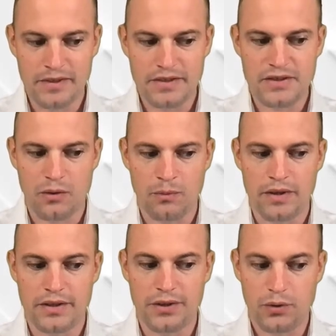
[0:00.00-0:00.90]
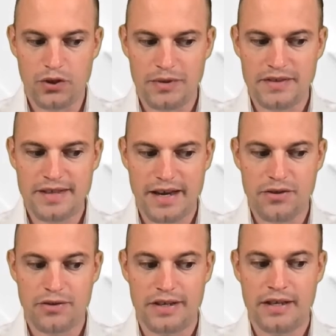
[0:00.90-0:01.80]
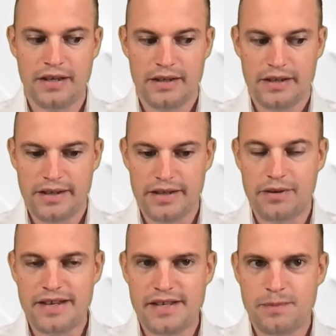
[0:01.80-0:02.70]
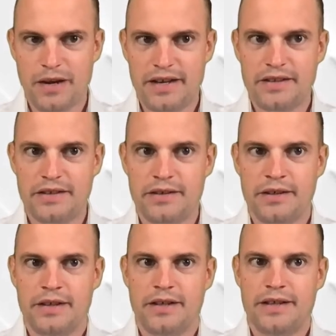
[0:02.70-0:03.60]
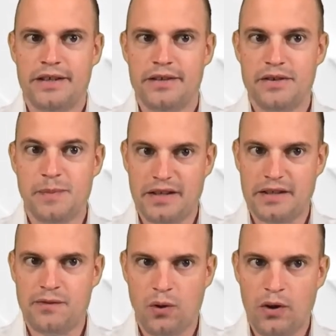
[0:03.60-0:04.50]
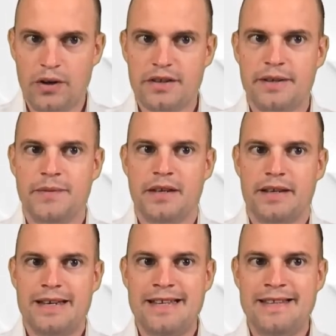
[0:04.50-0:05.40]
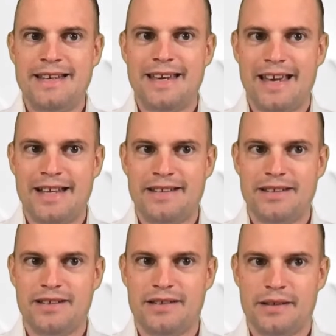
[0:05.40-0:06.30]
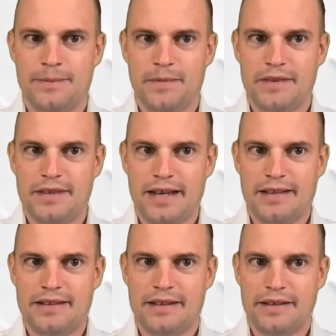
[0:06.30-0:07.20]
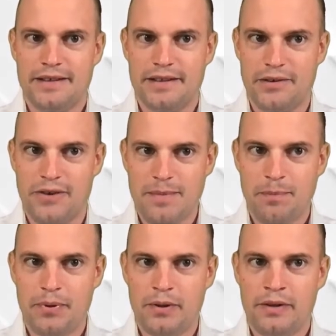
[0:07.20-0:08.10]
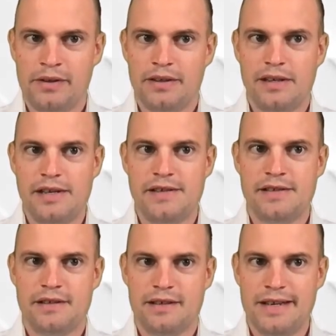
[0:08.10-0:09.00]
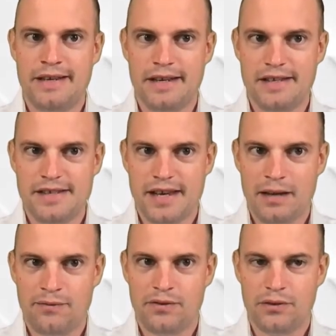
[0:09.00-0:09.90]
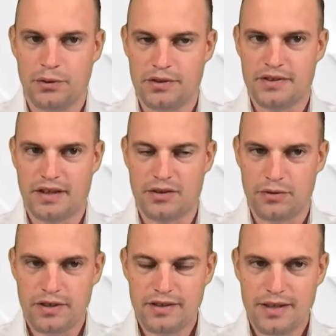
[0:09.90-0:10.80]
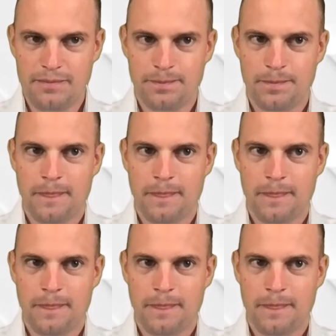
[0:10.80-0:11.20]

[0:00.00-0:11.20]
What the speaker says: some documents actually released by the respective court indicated that Ripple is in itself not a security.